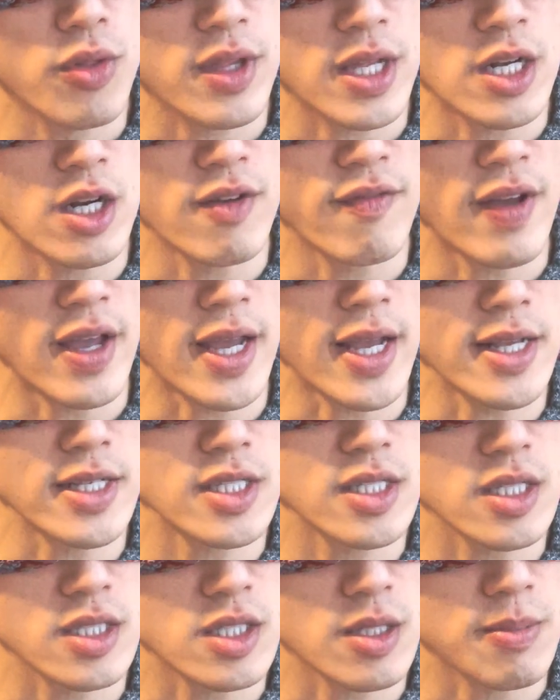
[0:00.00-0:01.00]
inner
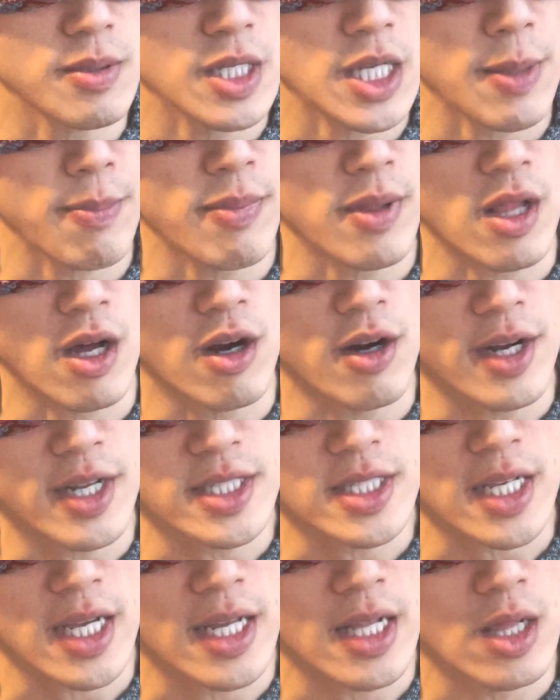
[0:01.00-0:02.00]
vase
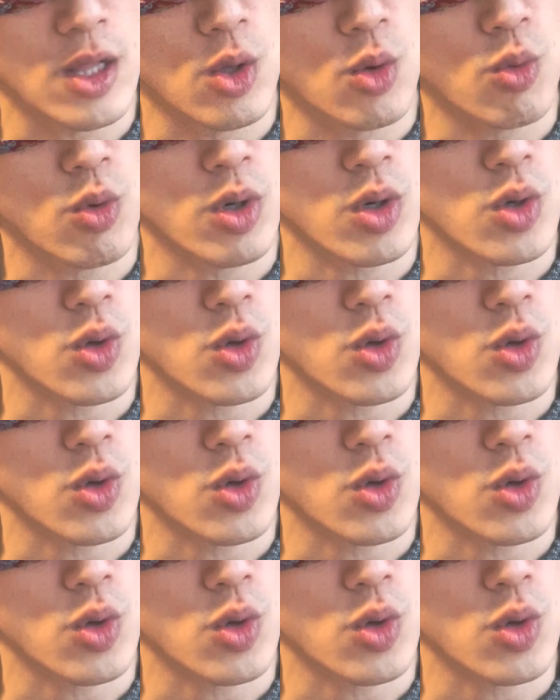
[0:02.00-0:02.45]
subscapularis and lower